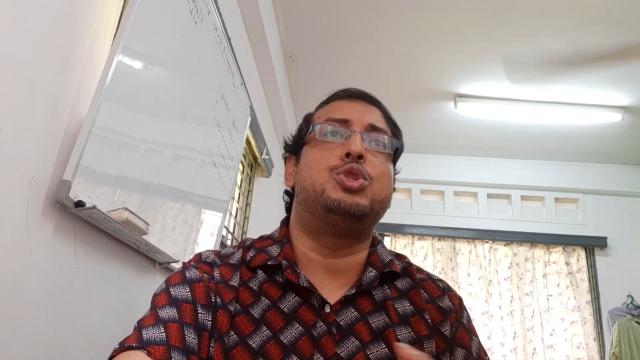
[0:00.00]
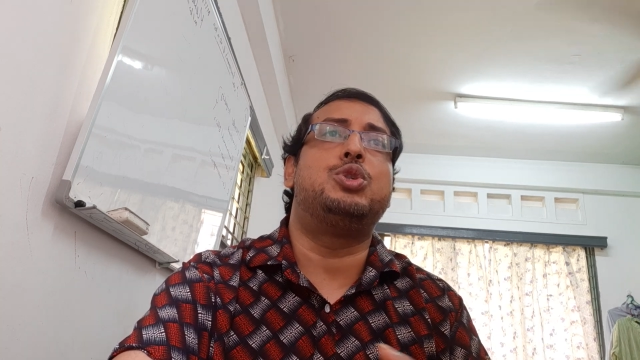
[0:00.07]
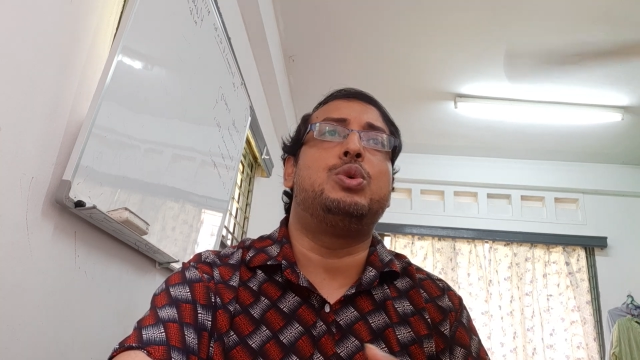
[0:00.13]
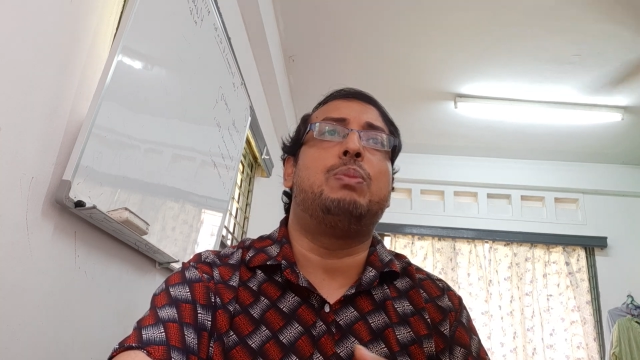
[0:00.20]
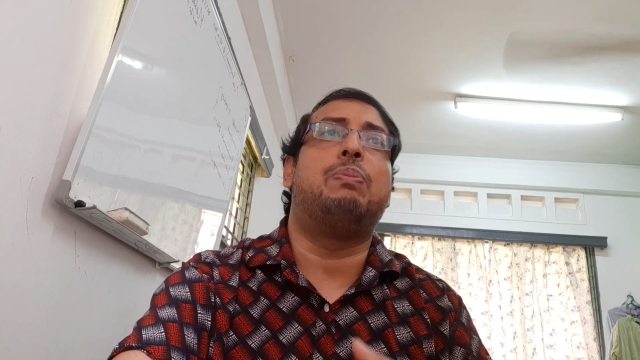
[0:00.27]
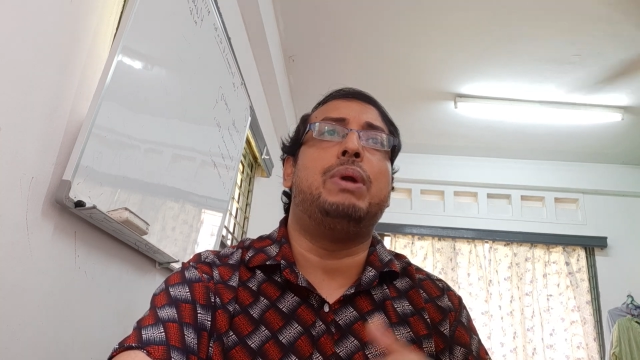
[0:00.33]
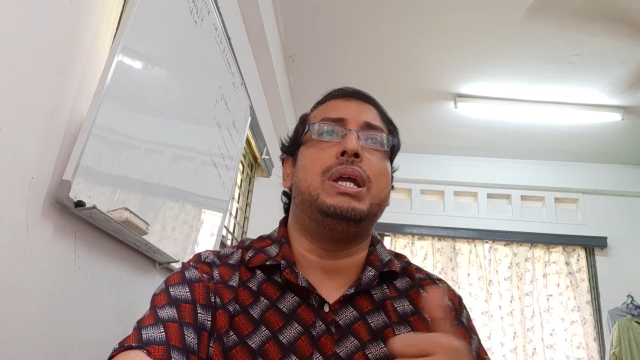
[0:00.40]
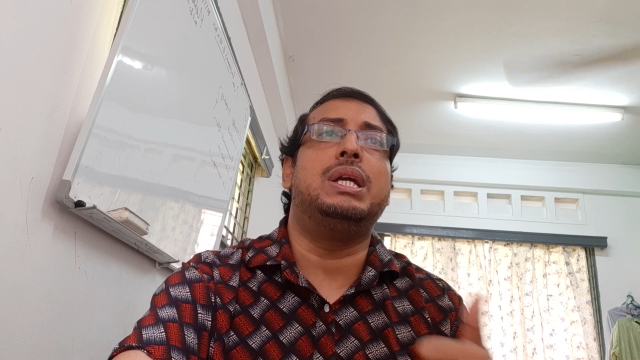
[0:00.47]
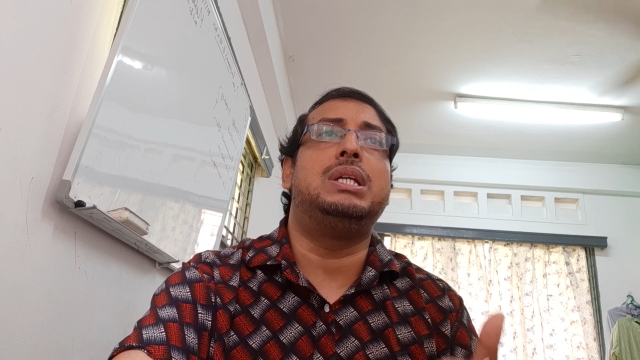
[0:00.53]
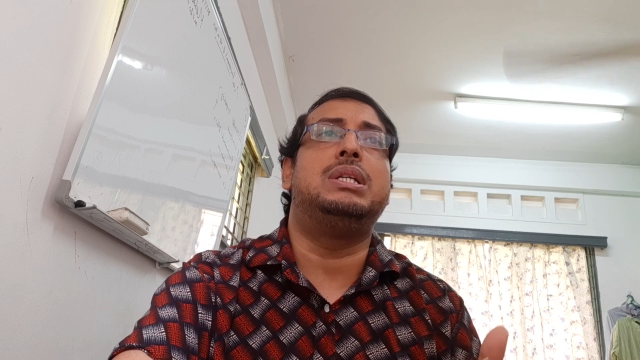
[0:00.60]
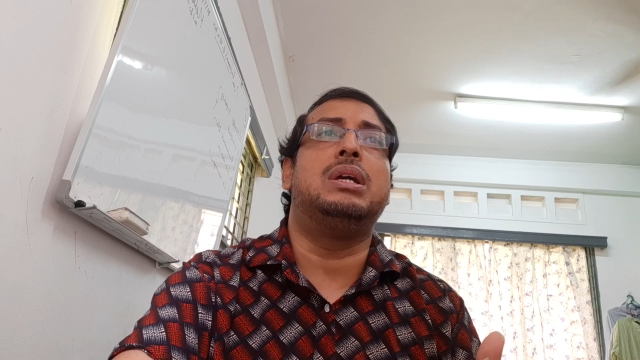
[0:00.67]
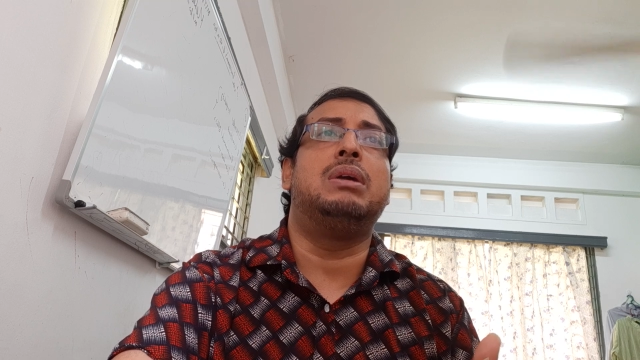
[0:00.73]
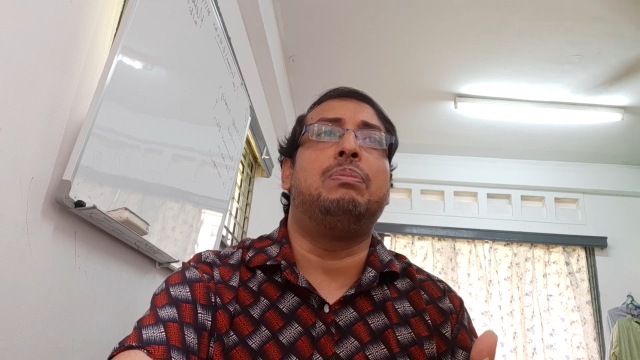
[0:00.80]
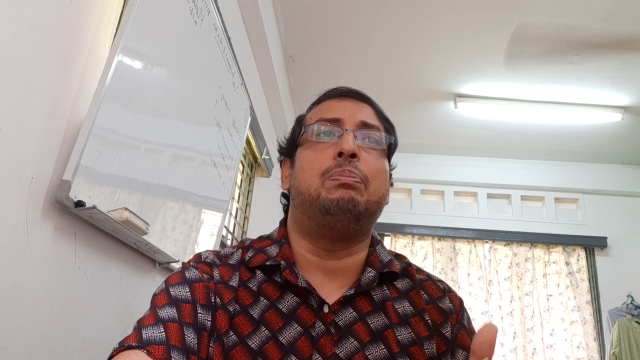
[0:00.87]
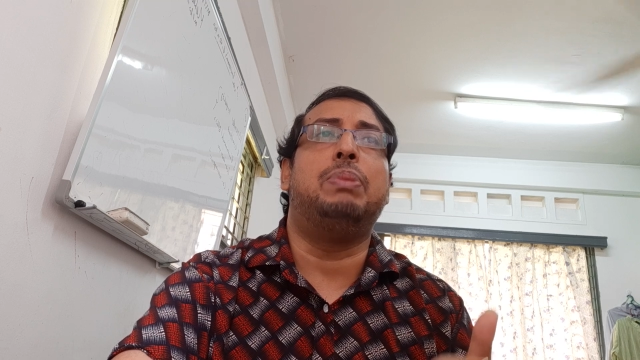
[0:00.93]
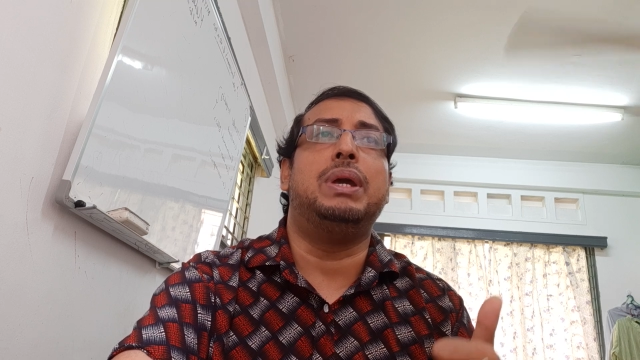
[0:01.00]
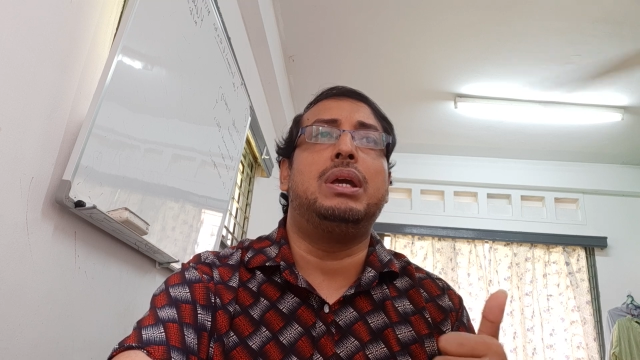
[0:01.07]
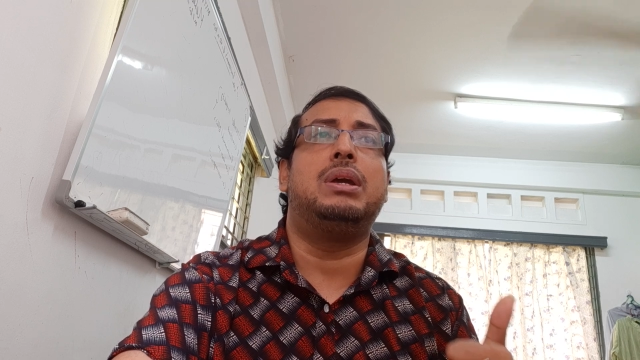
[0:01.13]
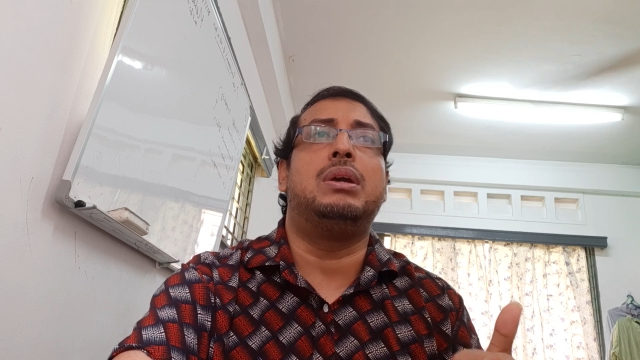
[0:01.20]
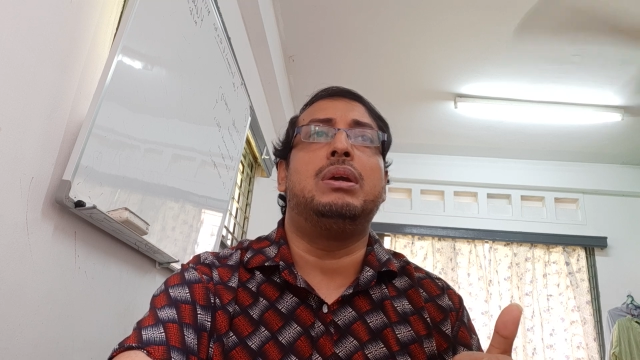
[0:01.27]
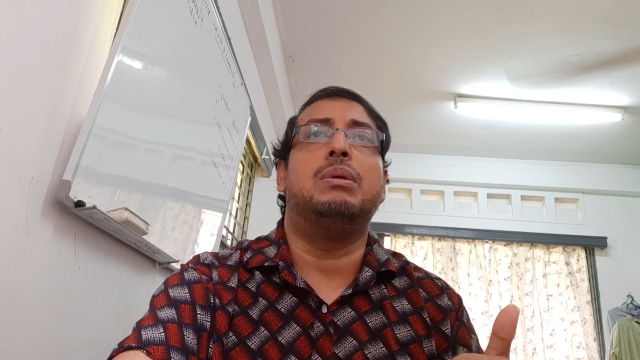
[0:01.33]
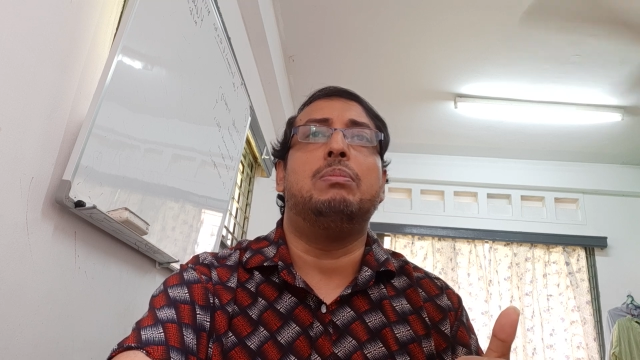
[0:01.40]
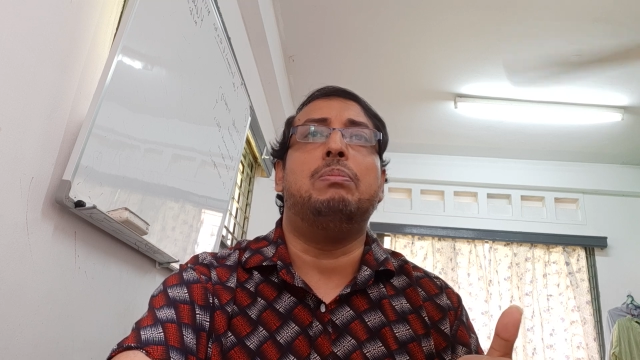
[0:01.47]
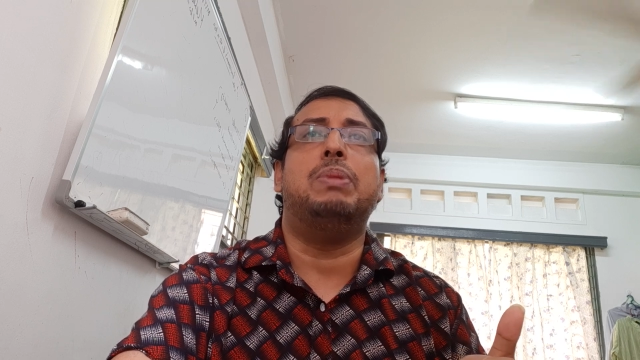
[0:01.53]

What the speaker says: to predicting peak